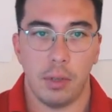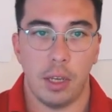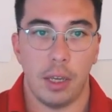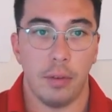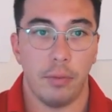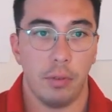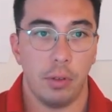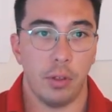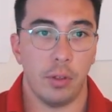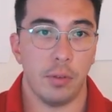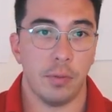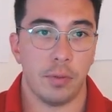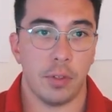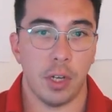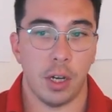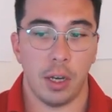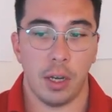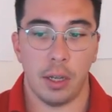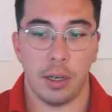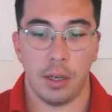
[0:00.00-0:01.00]
If you've
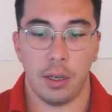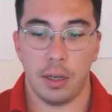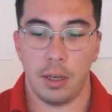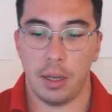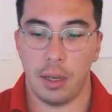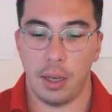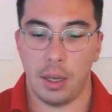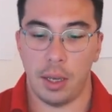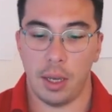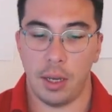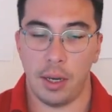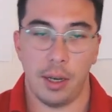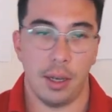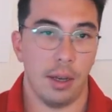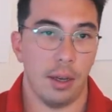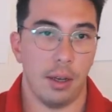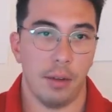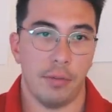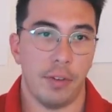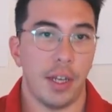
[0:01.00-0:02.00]
done
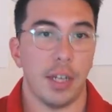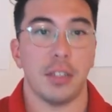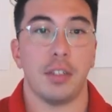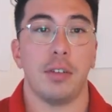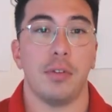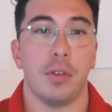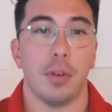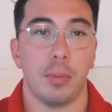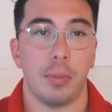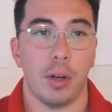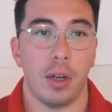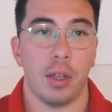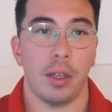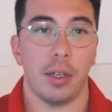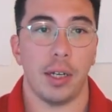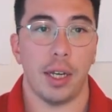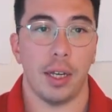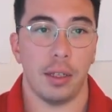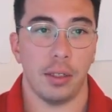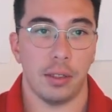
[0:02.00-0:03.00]
a fantasy football
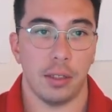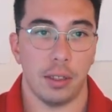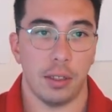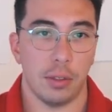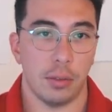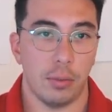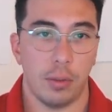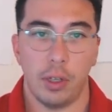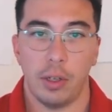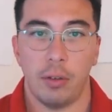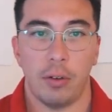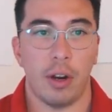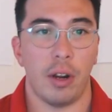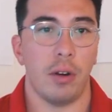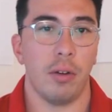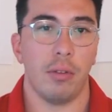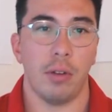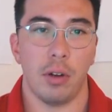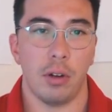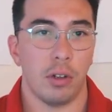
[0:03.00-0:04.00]
analysis where you
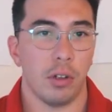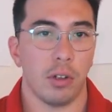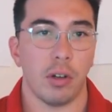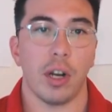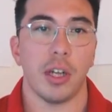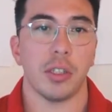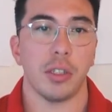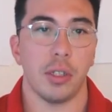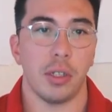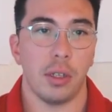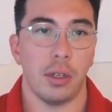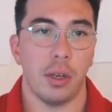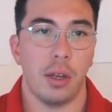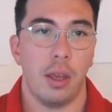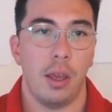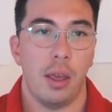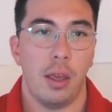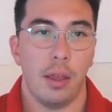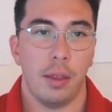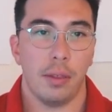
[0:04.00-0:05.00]
wrote a regression,
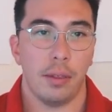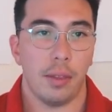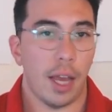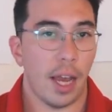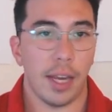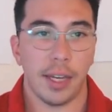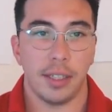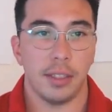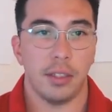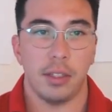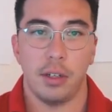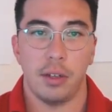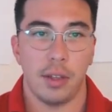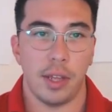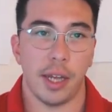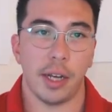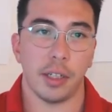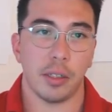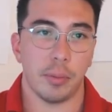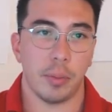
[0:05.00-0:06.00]
I consider
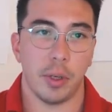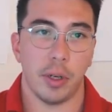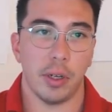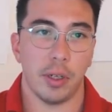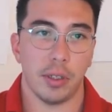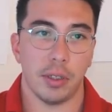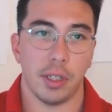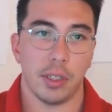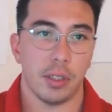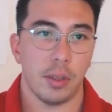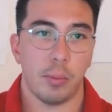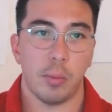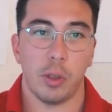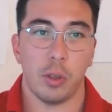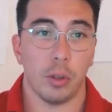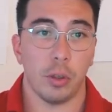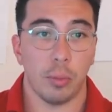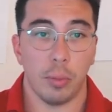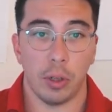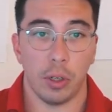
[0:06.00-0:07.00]
that experience. That's something
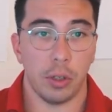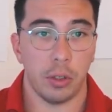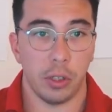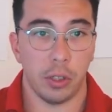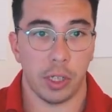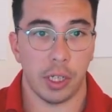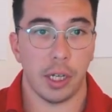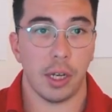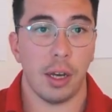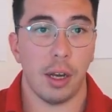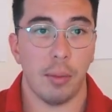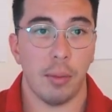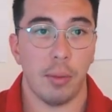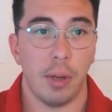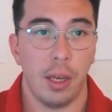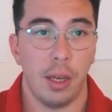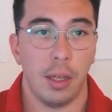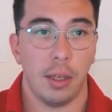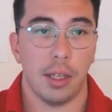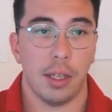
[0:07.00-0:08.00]
you could put on your GitHub.
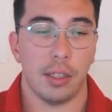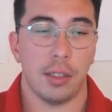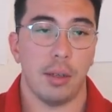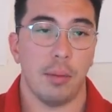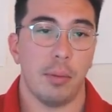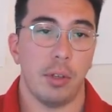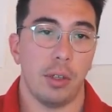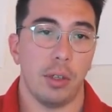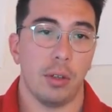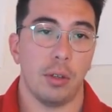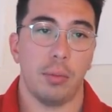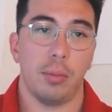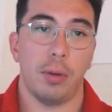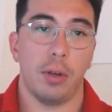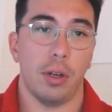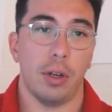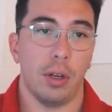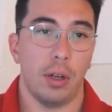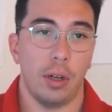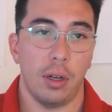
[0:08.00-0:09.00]
That's something you could
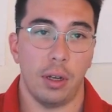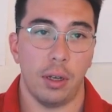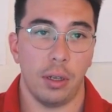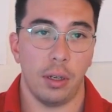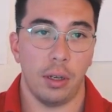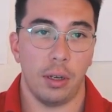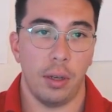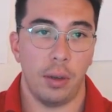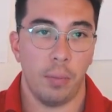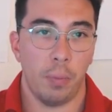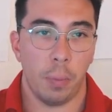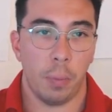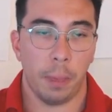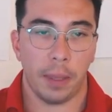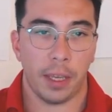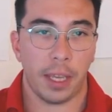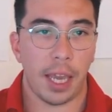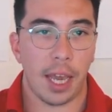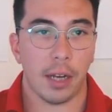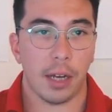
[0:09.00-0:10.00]
put on
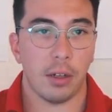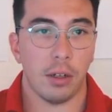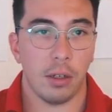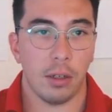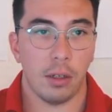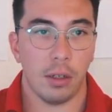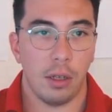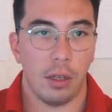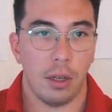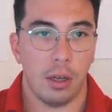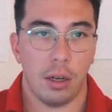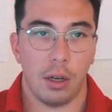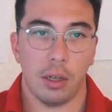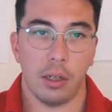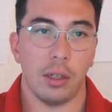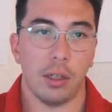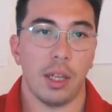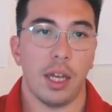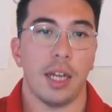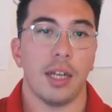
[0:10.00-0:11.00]
Kaggle,
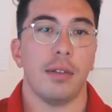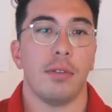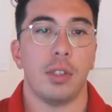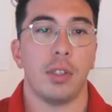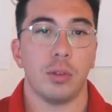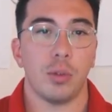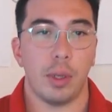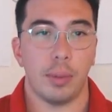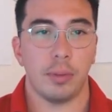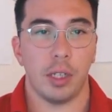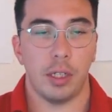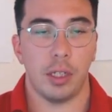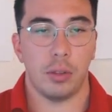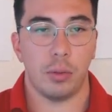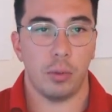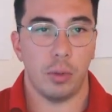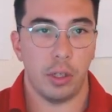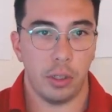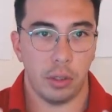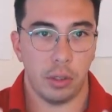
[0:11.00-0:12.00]
on a lot of these websites
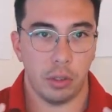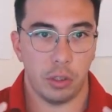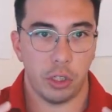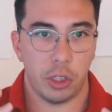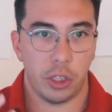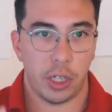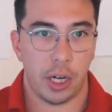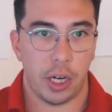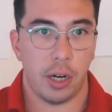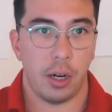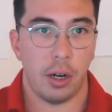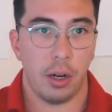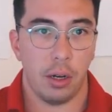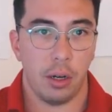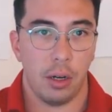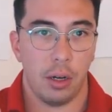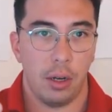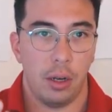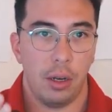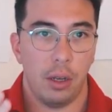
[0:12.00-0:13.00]
where you can
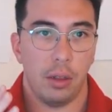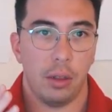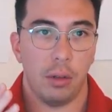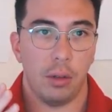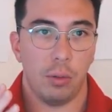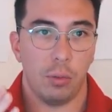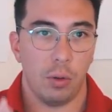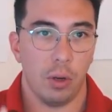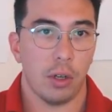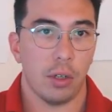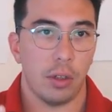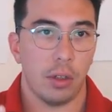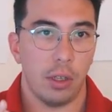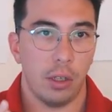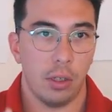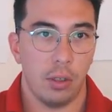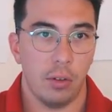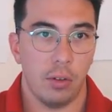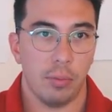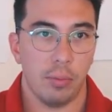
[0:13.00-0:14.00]
share the work
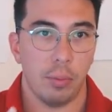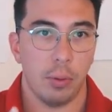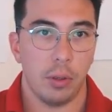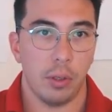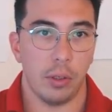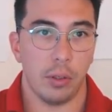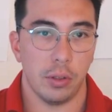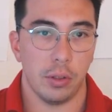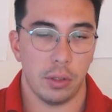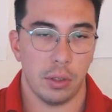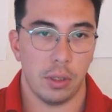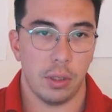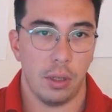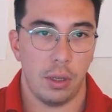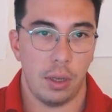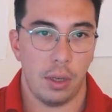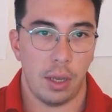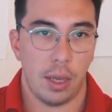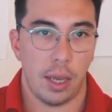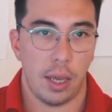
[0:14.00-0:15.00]
that you have produced.
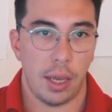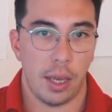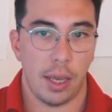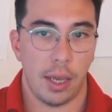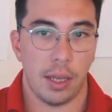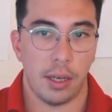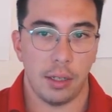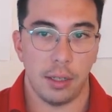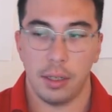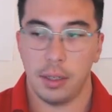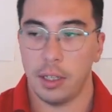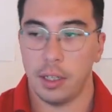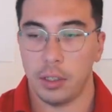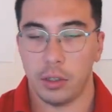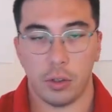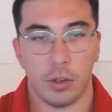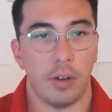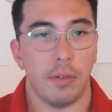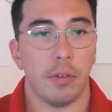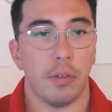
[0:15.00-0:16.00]
And
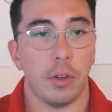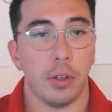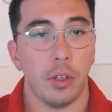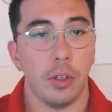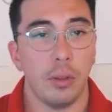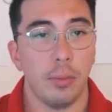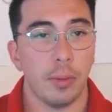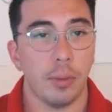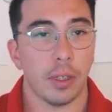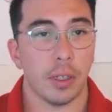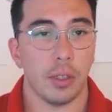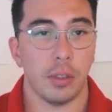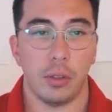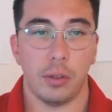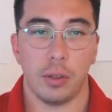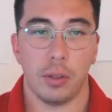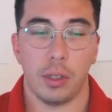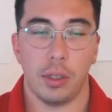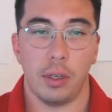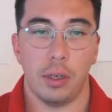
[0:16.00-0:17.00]
that's great for you because
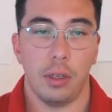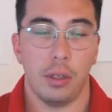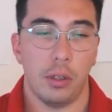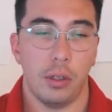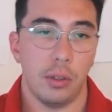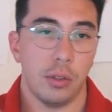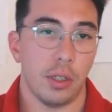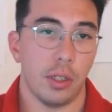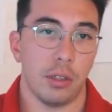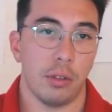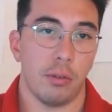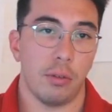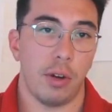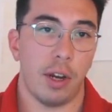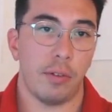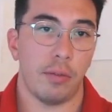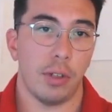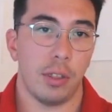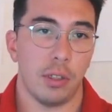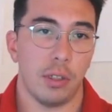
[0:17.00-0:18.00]
you can use it as a
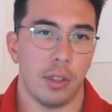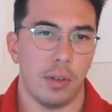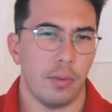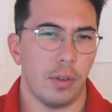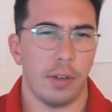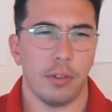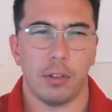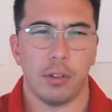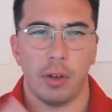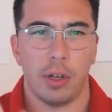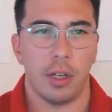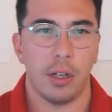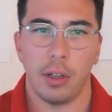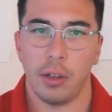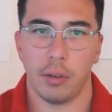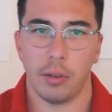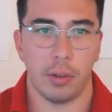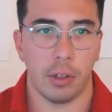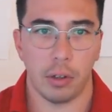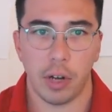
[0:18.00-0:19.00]
reference. If you have to write
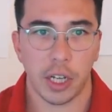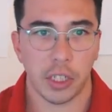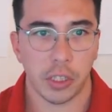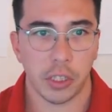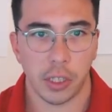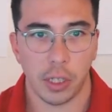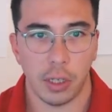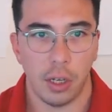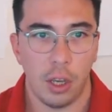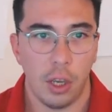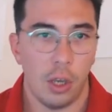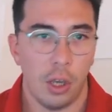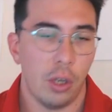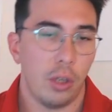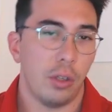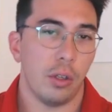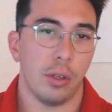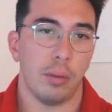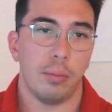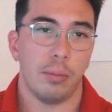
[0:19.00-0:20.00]
another regression,
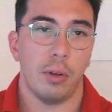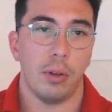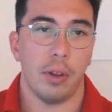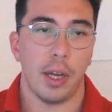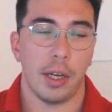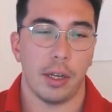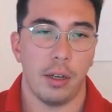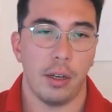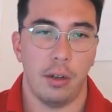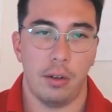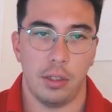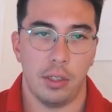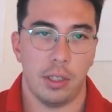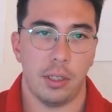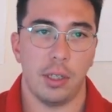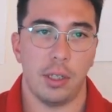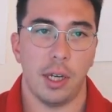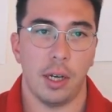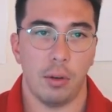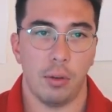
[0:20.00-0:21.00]
you can pull that code and
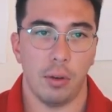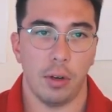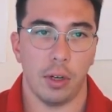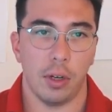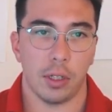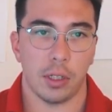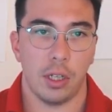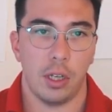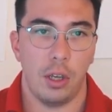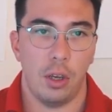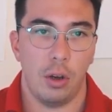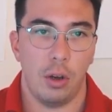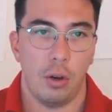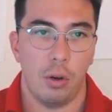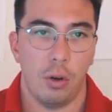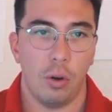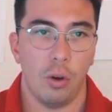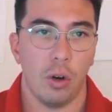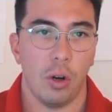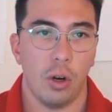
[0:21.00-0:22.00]
see how it worked.
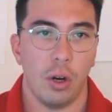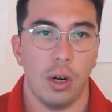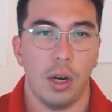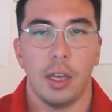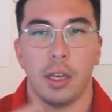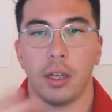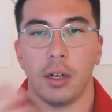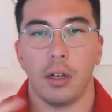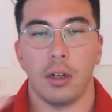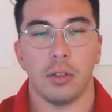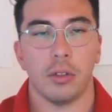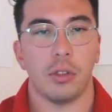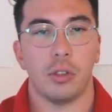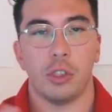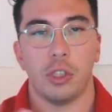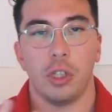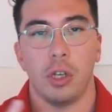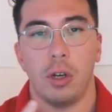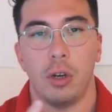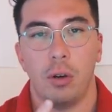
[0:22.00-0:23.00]
Or it can also
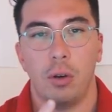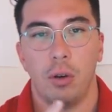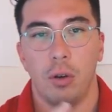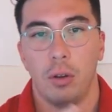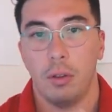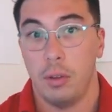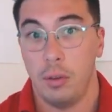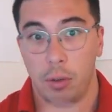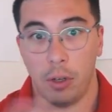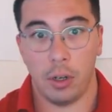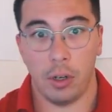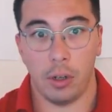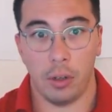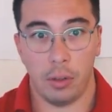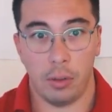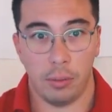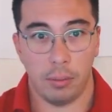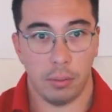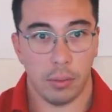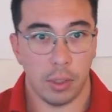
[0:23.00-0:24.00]
show the
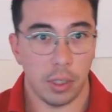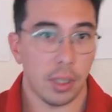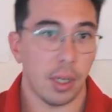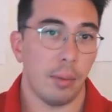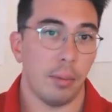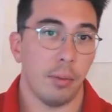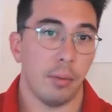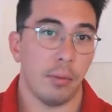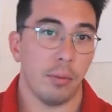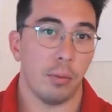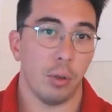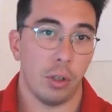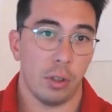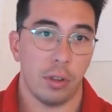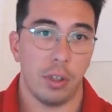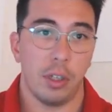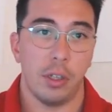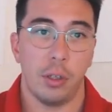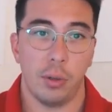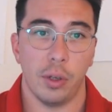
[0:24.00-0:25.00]
world the type of
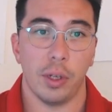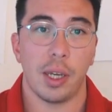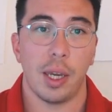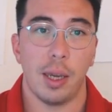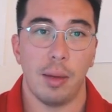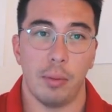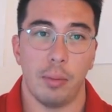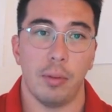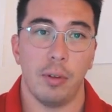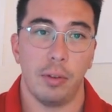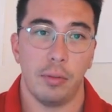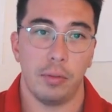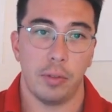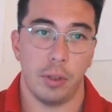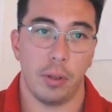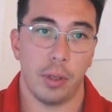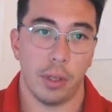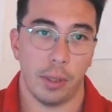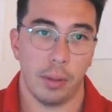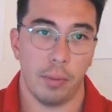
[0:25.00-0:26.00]
work that you are capable of
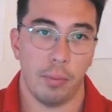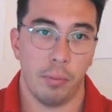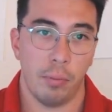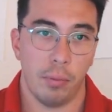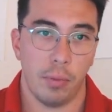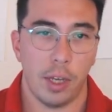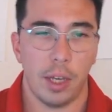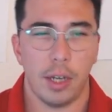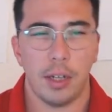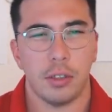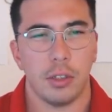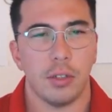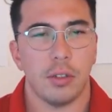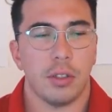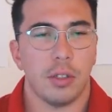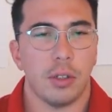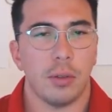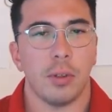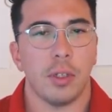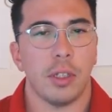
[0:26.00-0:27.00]
doing. And it
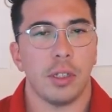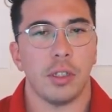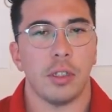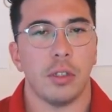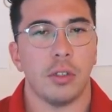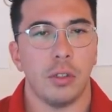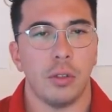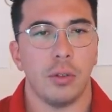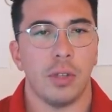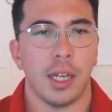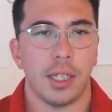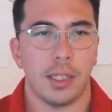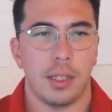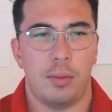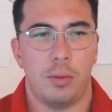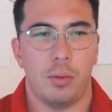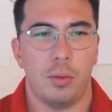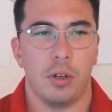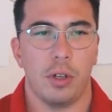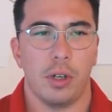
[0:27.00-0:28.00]
shows that you're willing to do that
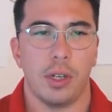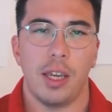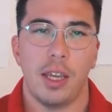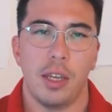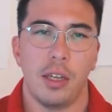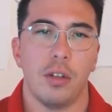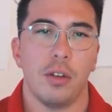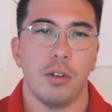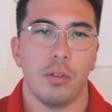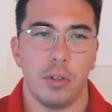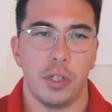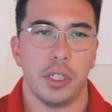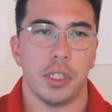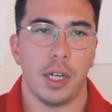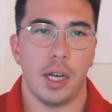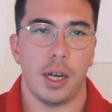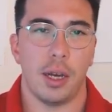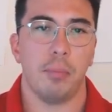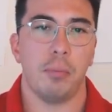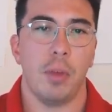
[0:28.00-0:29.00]
type of work in your free
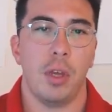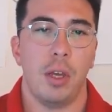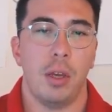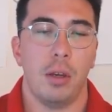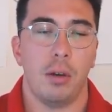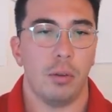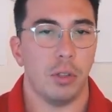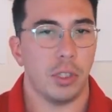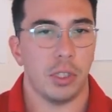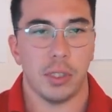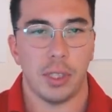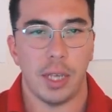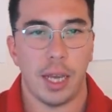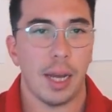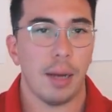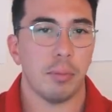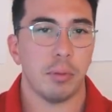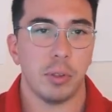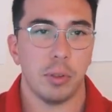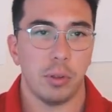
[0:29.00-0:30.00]
time, which is
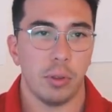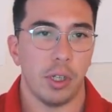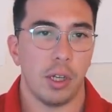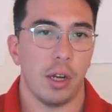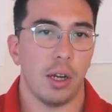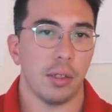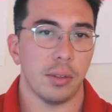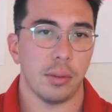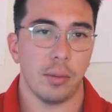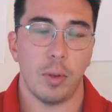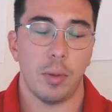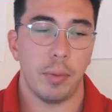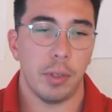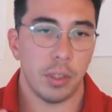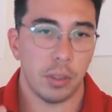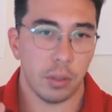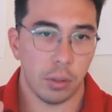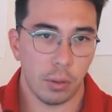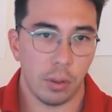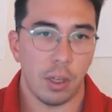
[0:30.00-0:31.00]
absolutely awesome. That
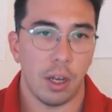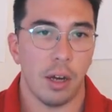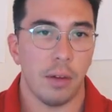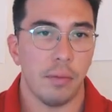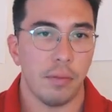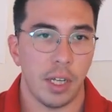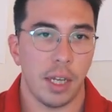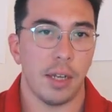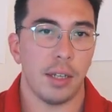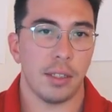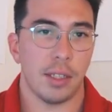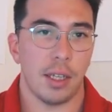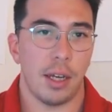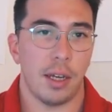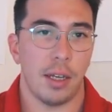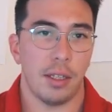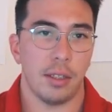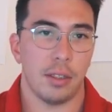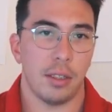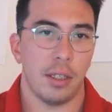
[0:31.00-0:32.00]
means you love data
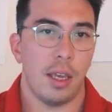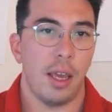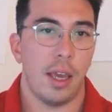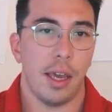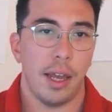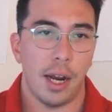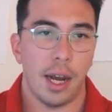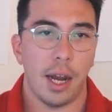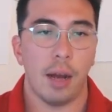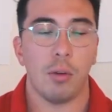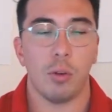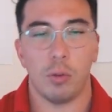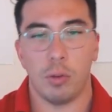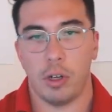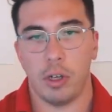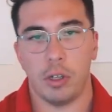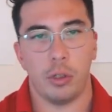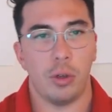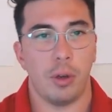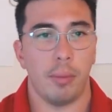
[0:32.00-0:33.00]
science, and I would
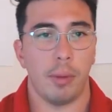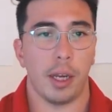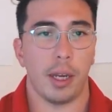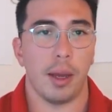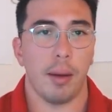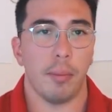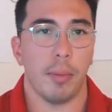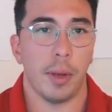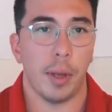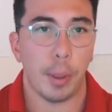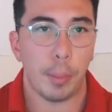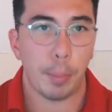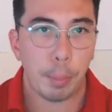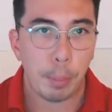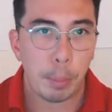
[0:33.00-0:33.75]
want you at my company.